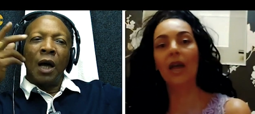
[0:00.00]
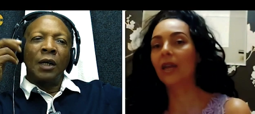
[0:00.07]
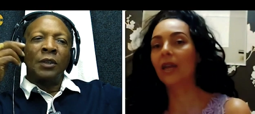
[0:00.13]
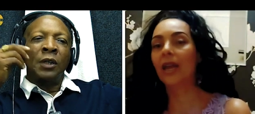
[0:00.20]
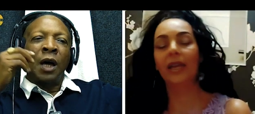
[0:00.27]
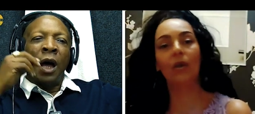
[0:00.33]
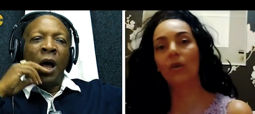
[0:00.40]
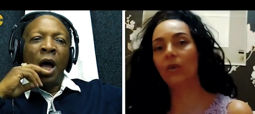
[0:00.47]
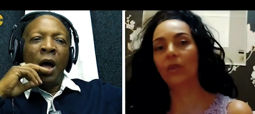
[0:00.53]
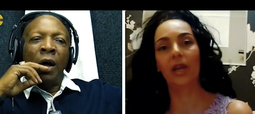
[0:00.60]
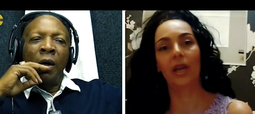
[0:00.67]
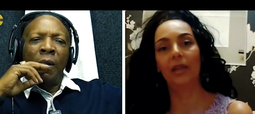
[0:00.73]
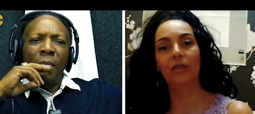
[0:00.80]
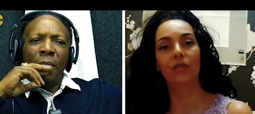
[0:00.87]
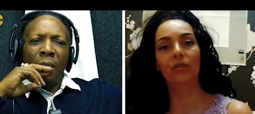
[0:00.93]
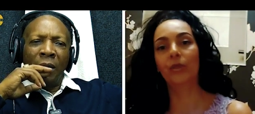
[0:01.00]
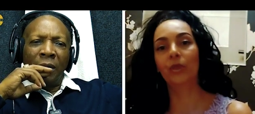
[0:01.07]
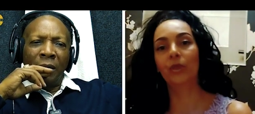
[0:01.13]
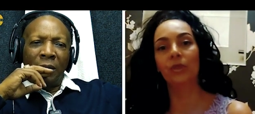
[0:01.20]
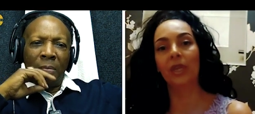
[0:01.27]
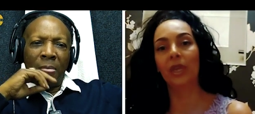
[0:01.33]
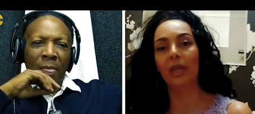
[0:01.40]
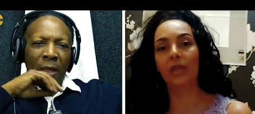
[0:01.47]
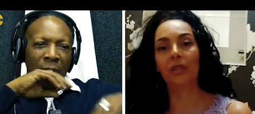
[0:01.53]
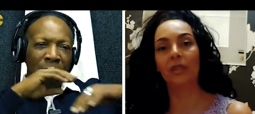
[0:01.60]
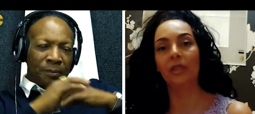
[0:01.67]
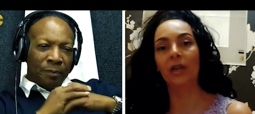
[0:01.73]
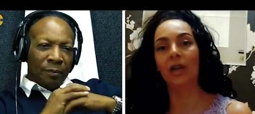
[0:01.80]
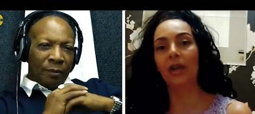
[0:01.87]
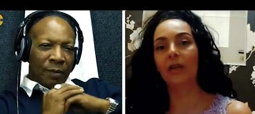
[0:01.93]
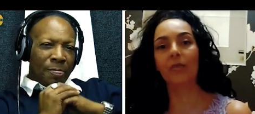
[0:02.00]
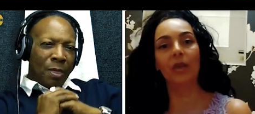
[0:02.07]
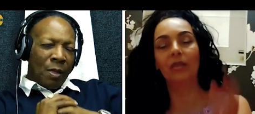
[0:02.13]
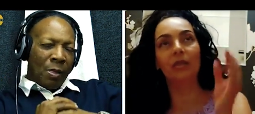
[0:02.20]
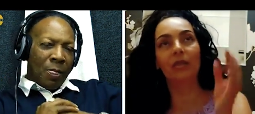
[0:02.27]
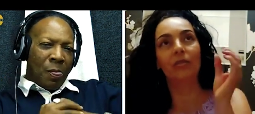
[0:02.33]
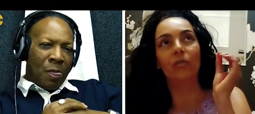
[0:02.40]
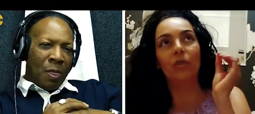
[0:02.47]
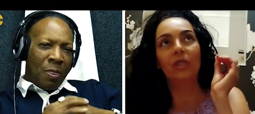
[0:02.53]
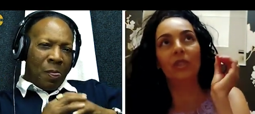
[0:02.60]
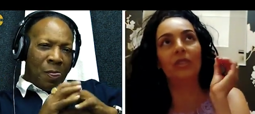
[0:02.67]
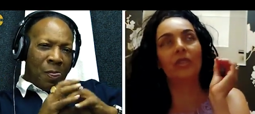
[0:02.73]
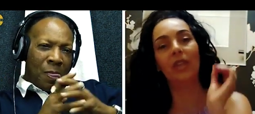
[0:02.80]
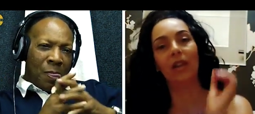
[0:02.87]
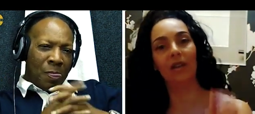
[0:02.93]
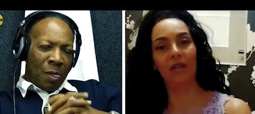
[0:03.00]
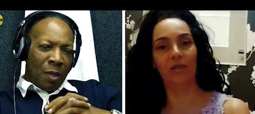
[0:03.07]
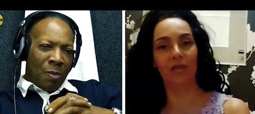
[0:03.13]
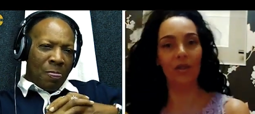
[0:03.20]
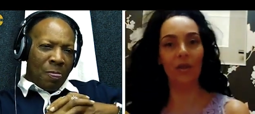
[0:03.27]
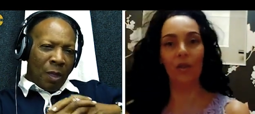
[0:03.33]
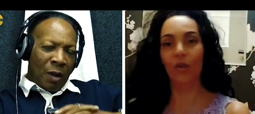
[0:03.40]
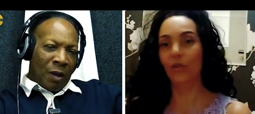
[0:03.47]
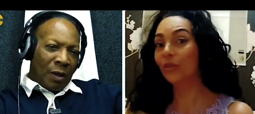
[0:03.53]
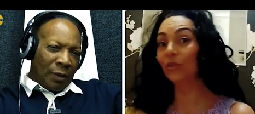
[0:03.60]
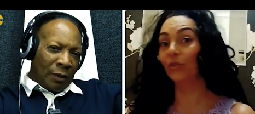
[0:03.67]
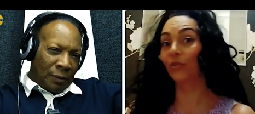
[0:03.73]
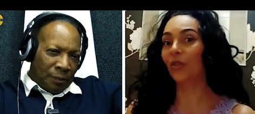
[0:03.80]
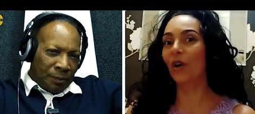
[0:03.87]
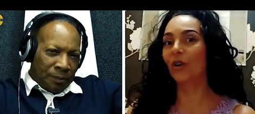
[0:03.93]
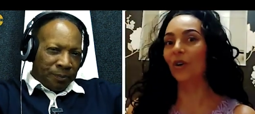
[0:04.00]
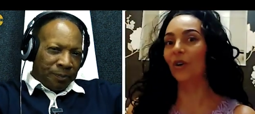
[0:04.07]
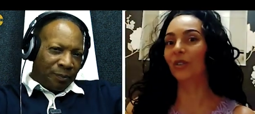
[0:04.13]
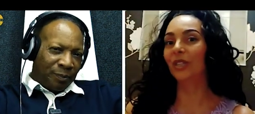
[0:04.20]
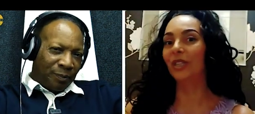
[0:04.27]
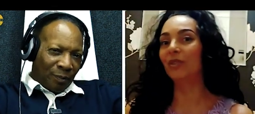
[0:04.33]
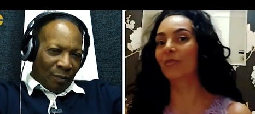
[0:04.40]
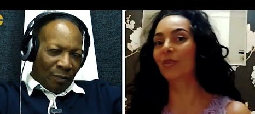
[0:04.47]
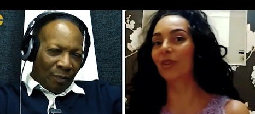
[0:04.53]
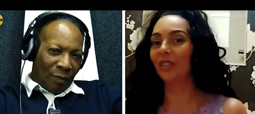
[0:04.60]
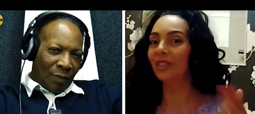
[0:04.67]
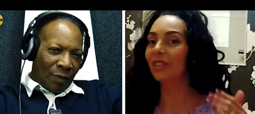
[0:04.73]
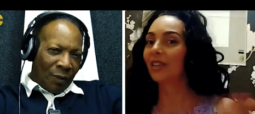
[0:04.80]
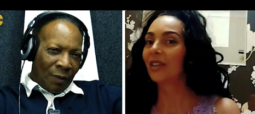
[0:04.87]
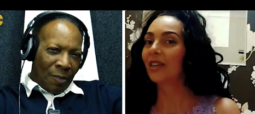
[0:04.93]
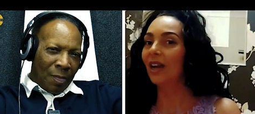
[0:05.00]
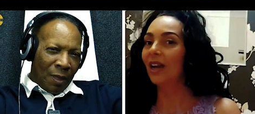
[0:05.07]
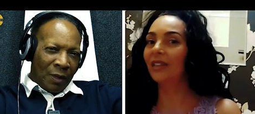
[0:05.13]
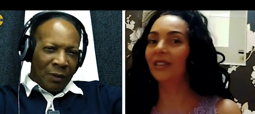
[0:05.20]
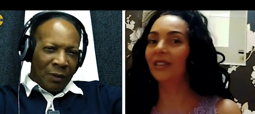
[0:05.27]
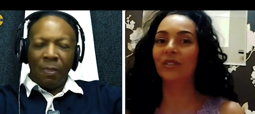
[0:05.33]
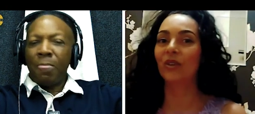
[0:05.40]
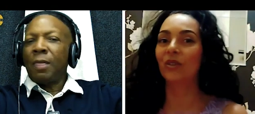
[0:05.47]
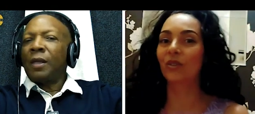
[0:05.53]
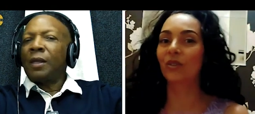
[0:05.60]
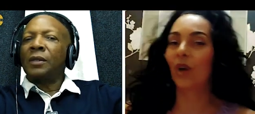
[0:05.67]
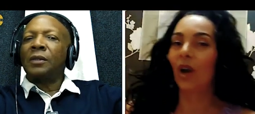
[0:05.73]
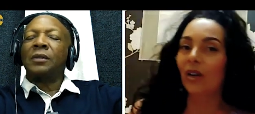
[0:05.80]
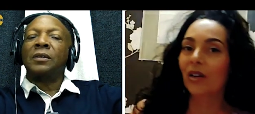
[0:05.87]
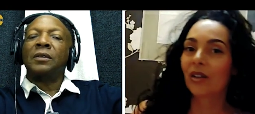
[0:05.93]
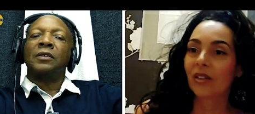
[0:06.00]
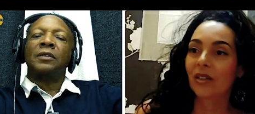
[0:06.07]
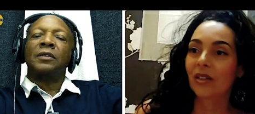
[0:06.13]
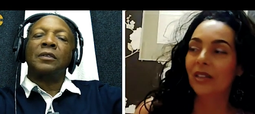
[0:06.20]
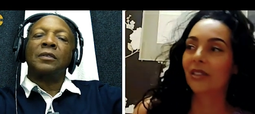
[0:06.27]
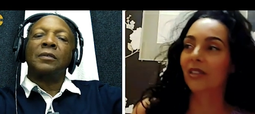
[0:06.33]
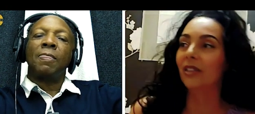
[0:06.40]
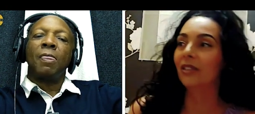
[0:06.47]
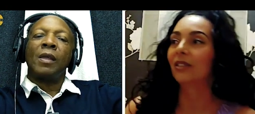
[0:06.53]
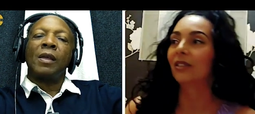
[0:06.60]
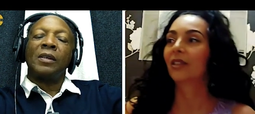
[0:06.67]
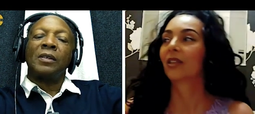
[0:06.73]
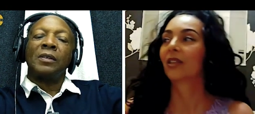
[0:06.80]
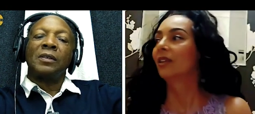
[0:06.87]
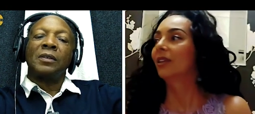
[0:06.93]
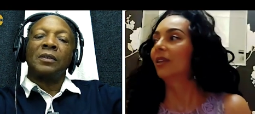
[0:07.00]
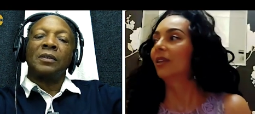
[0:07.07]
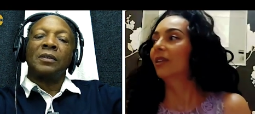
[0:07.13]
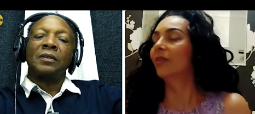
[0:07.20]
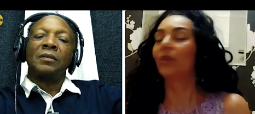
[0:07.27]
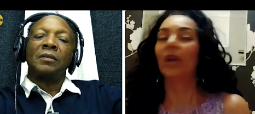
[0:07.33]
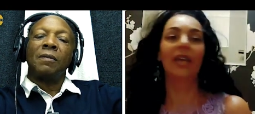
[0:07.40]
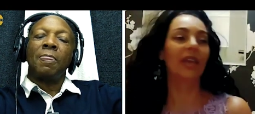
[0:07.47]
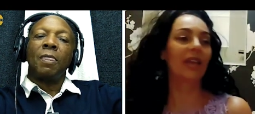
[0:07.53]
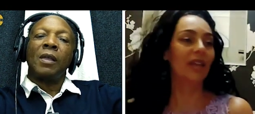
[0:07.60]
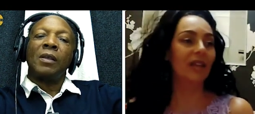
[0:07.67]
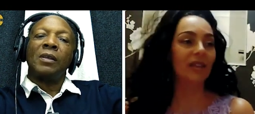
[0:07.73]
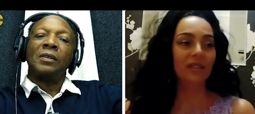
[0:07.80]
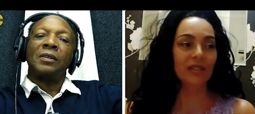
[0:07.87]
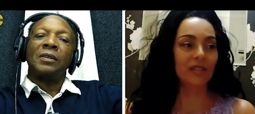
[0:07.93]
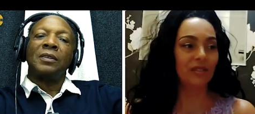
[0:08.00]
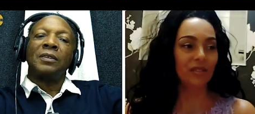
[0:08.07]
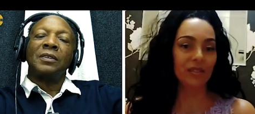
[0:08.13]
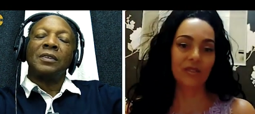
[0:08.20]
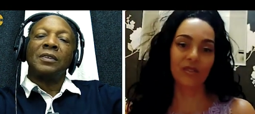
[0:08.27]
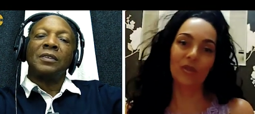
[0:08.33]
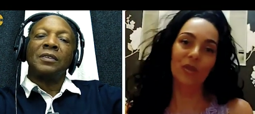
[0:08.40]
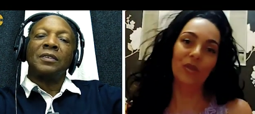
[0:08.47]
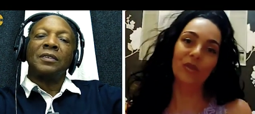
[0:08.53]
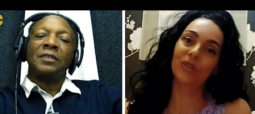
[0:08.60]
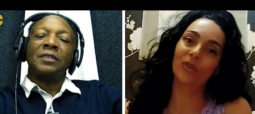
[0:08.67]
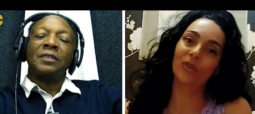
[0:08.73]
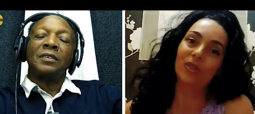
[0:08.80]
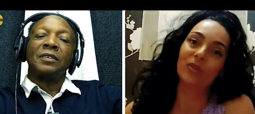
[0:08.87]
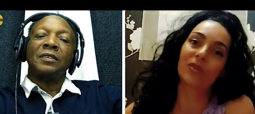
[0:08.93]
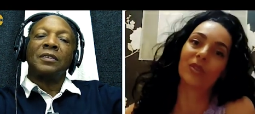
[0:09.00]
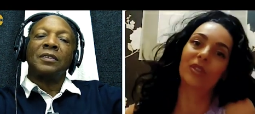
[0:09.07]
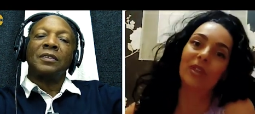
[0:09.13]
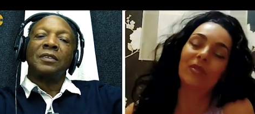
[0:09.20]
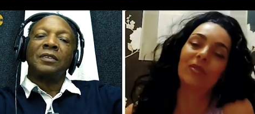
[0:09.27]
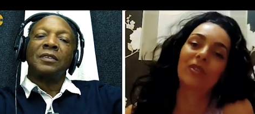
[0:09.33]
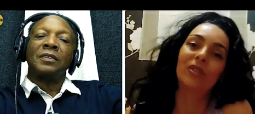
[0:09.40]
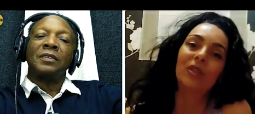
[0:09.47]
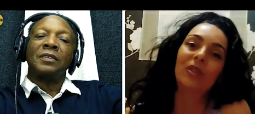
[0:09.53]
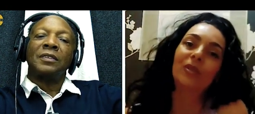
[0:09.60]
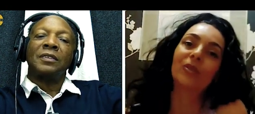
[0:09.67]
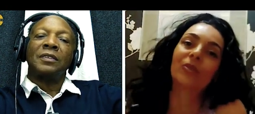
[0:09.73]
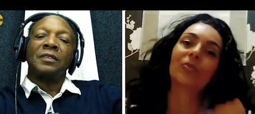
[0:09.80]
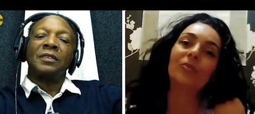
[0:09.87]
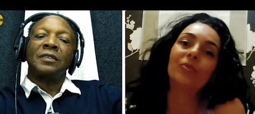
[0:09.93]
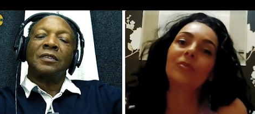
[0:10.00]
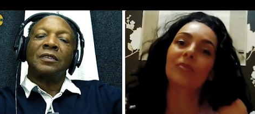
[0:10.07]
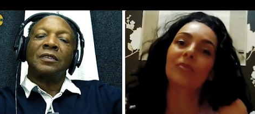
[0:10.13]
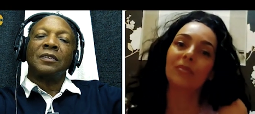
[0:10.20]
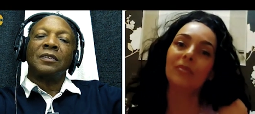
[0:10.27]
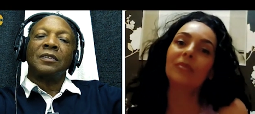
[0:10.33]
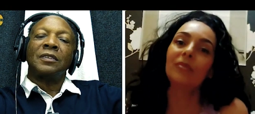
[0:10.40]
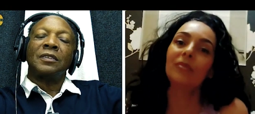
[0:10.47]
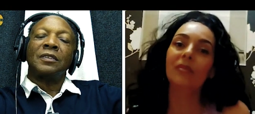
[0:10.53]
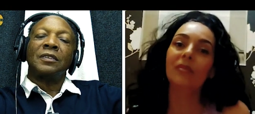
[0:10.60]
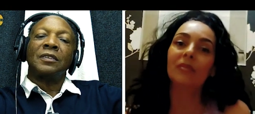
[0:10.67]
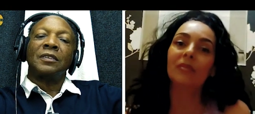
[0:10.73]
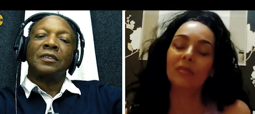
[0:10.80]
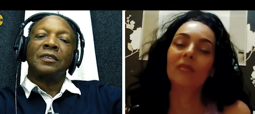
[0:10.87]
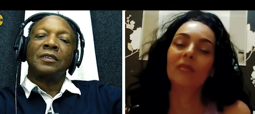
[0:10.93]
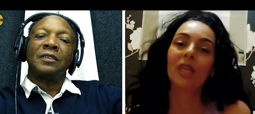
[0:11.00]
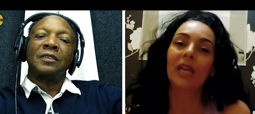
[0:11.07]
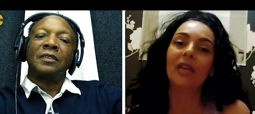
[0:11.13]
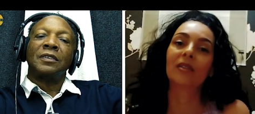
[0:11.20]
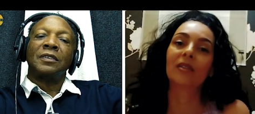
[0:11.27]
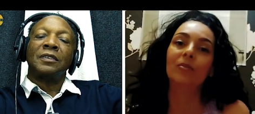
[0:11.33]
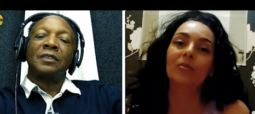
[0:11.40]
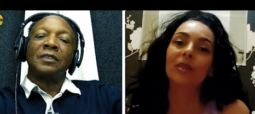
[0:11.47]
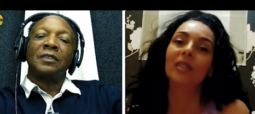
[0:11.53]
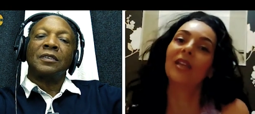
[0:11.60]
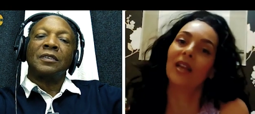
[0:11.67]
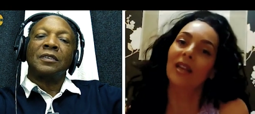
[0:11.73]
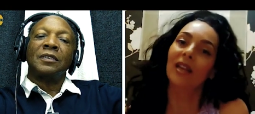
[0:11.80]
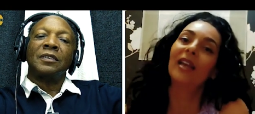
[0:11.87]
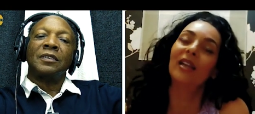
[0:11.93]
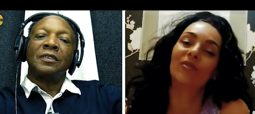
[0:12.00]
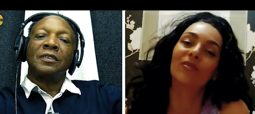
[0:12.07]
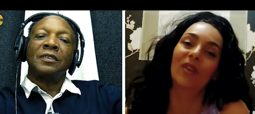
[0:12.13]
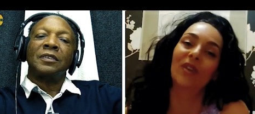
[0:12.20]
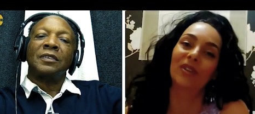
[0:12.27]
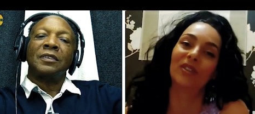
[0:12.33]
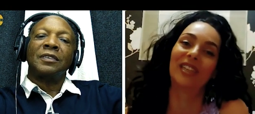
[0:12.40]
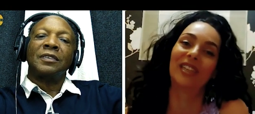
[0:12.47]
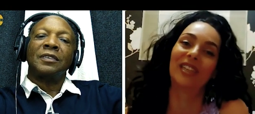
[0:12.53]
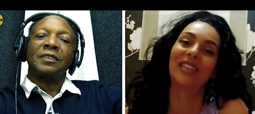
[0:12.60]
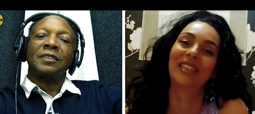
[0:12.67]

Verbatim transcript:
Speaker 1: I, I like all kinds of music actually. I'm not one stuck on onto funk only, but I did all rock, I did reggae, I did all sorts of stuff. So yeah, but I like funk.